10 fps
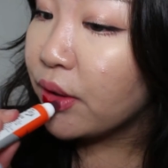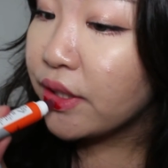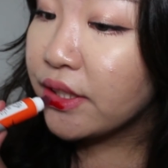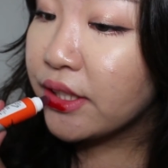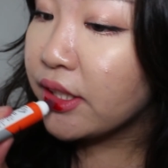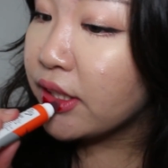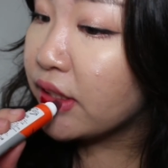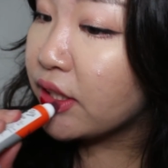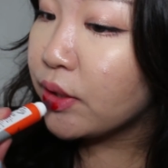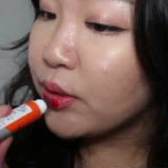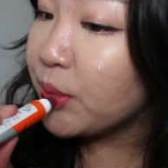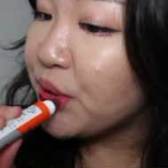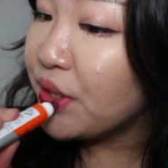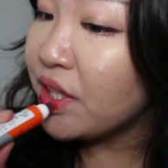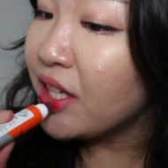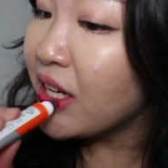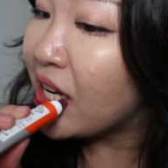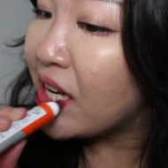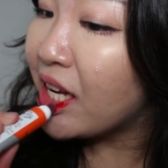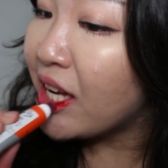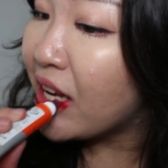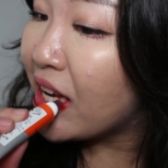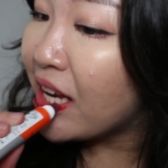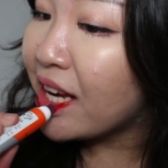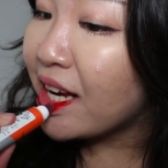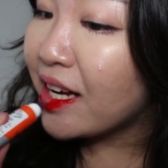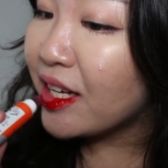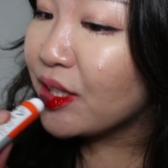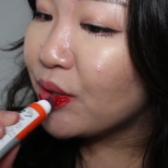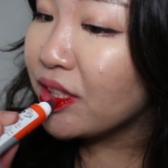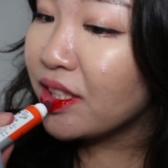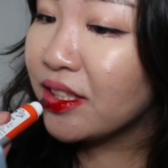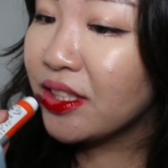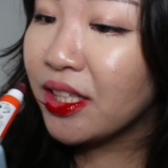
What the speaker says: which is normal because you want the